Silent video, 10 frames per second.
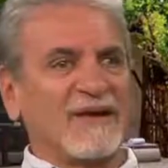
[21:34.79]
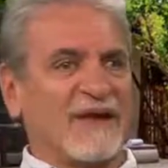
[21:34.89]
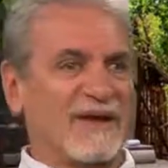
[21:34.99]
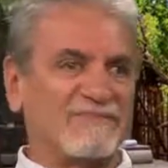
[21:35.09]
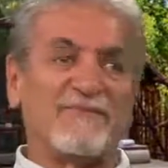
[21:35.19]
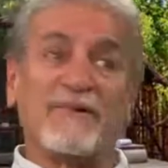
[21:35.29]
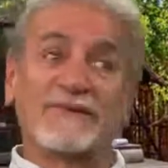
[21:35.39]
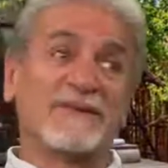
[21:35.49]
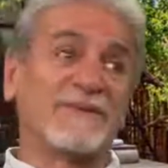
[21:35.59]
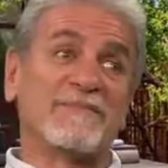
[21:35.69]
I
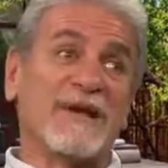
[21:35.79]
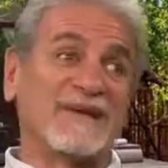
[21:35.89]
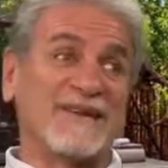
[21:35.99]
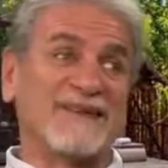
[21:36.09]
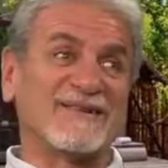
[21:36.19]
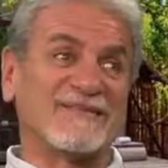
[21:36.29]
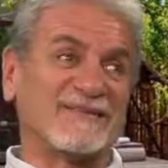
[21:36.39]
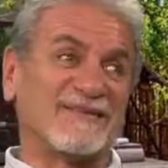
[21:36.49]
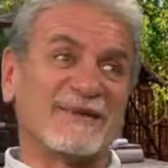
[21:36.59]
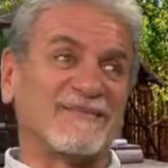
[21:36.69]
force them to pay attention, but
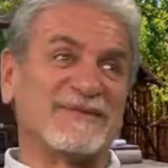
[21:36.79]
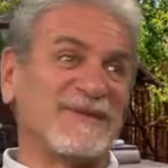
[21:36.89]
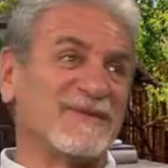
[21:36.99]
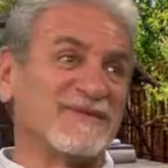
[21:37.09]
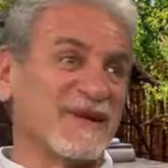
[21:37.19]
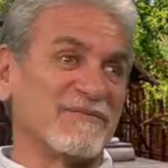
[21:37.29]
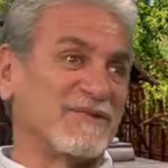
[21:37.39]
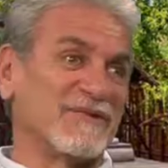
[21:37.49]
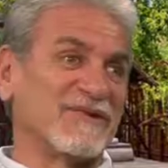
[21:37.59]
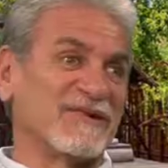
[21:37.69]
sometimes they don't. They're having
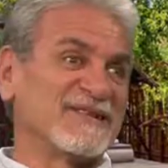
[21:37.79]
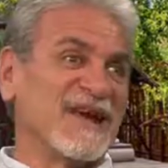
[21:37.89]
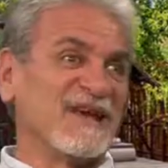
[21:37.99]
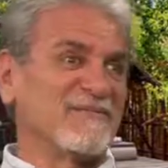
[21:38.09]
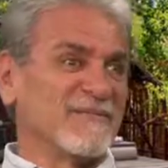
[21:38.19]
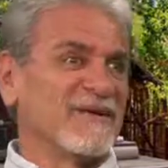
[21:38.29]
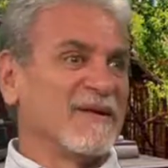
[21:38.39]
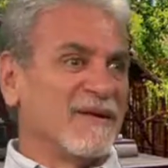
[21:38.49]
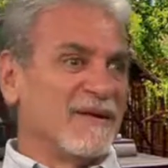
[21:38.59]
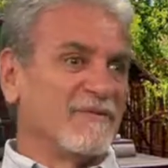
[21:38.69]
too good a time.
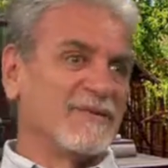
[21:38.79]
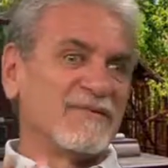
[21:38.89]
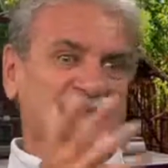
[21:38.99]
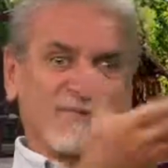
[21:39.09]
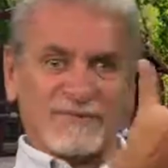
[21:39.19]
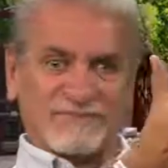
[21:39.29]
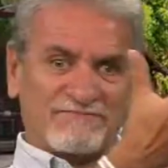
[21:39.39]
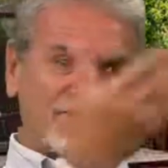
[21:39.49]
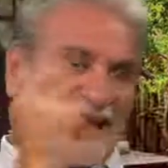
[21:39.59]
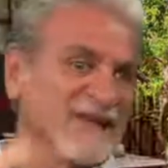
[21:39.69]
Whether it's you
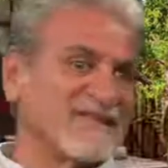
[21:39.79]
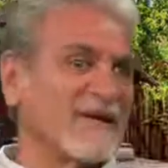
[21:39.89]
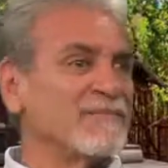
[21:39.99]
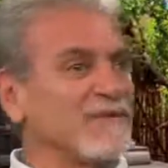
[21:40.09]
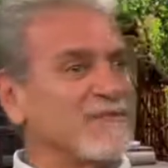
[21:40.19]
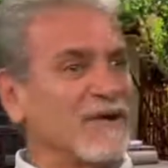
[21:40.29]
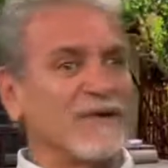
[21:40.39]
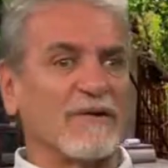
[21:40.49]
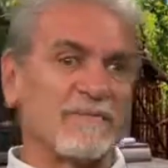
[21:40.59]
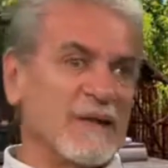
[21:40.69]
saying something
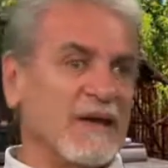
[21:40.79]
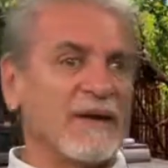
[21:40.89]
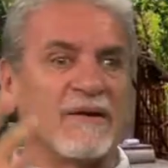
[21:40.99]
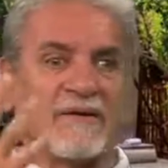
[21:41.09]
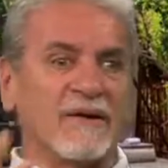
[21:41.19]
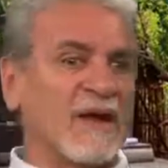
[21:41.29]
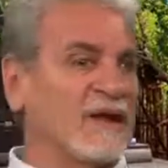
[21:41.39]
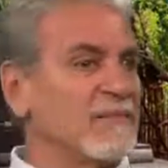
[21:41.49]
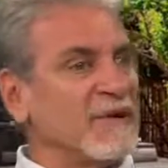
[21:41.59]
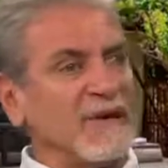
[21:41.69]
funny or me or
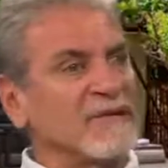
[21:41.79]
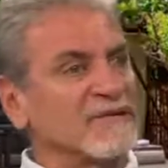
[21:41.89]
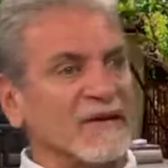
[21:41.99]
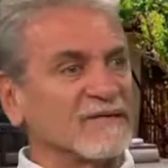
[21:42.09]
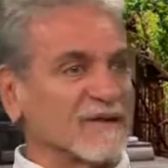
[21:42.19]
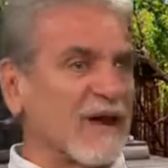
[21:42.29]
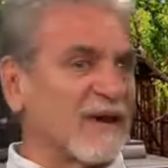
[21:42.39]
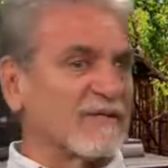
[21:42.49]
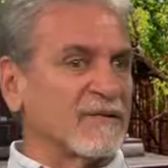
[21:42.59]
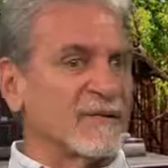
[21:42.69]
anybody else as an
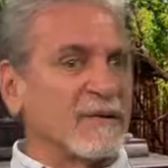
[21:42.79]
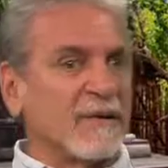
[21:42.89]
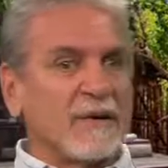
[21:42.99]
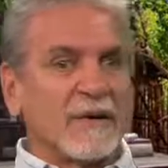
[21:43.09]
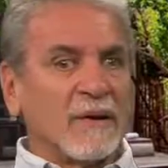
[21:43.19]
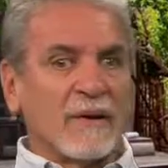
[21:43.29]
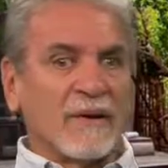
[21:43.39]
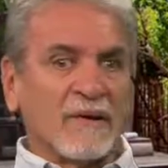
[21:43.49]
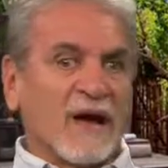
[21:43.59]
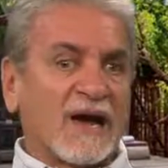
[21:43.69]
actor
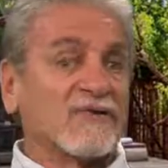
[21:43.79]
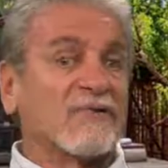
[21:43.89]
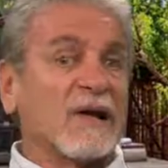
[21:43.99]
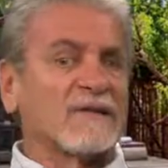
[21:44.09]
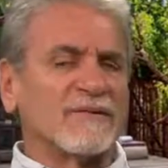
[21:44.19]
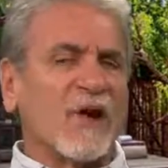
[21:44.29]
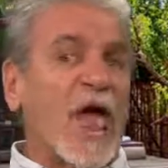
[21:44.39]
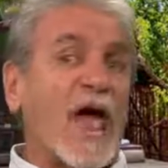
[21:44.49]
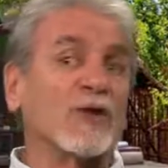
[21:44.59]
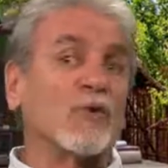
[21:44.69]
or actress or
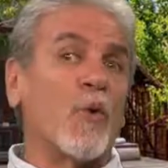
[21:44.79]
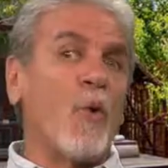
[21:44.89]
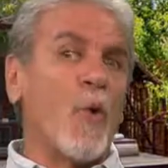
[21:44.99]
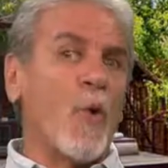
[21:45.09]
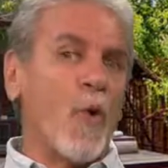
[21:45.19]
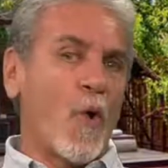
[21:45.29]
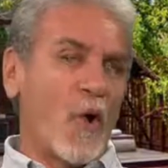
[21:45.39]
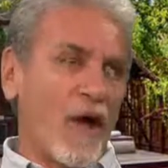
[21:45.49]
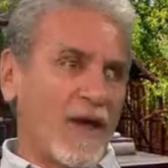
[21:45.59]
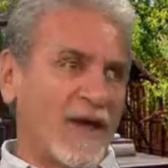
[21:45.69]

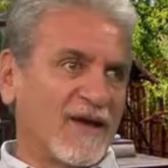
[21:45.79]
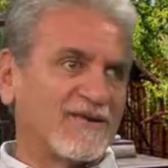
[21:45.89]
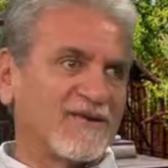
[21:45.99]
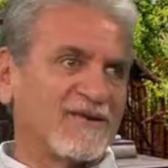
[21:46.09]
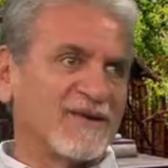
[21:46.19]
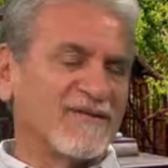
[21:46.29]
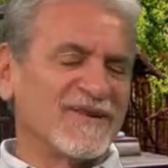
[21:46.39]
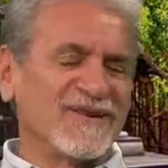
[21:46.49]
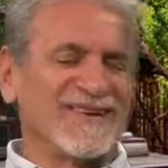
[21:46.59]
actor. As you said, you're right.